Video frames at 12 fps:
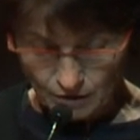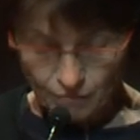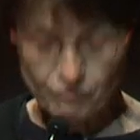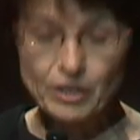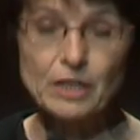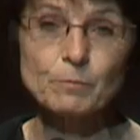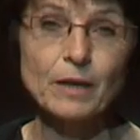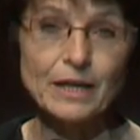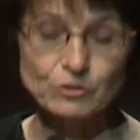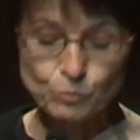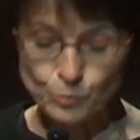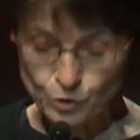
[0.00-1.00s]
available at
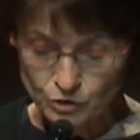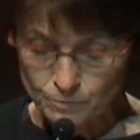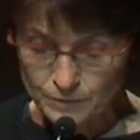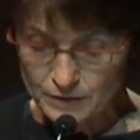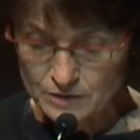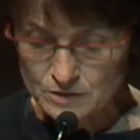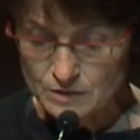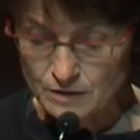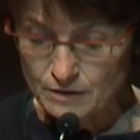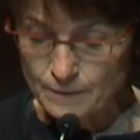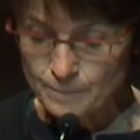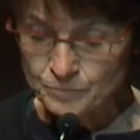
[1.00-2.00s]
the workplace,
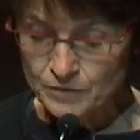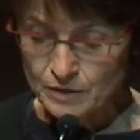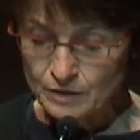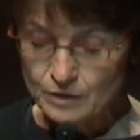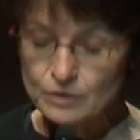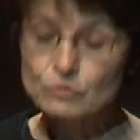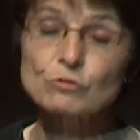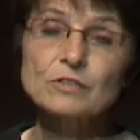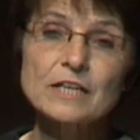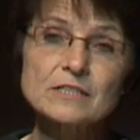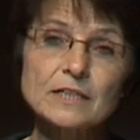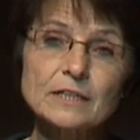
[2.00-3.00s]
to
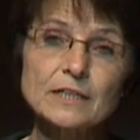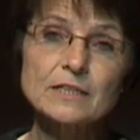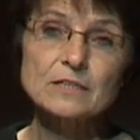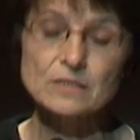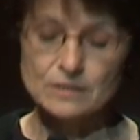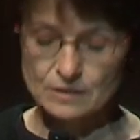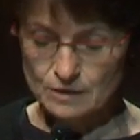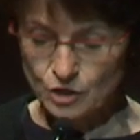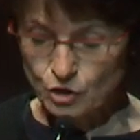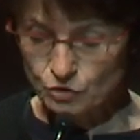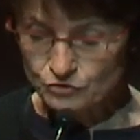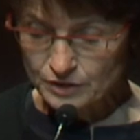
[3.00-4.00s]
designate a
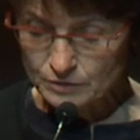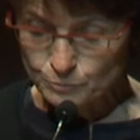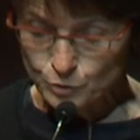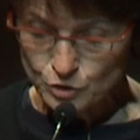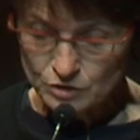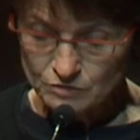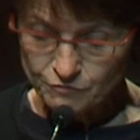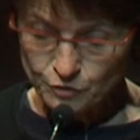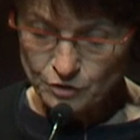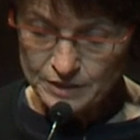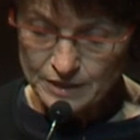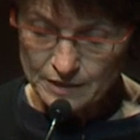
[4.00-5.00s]
contact person for
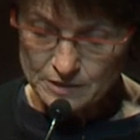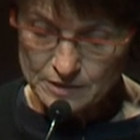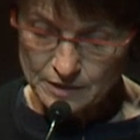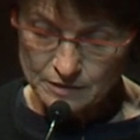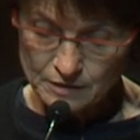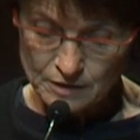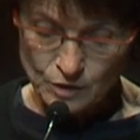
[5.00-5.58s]
liaising